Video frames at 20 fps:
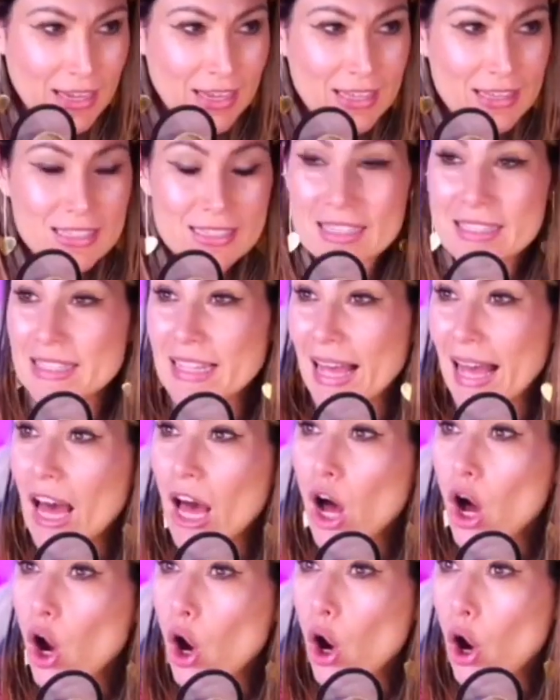This is a
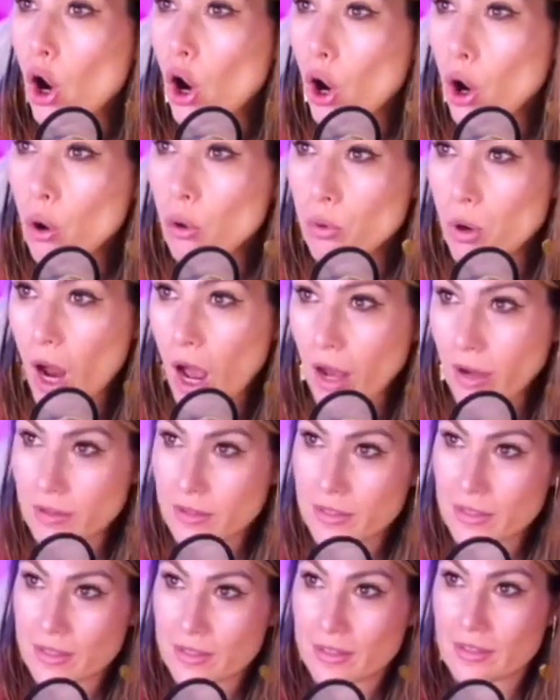
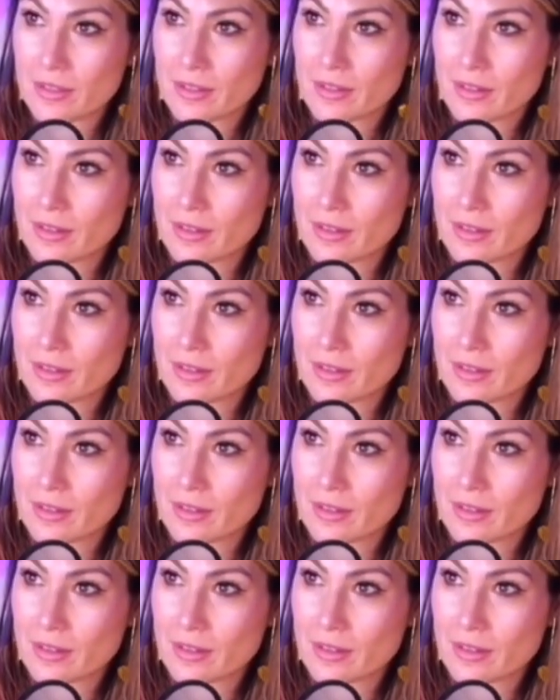HOROX.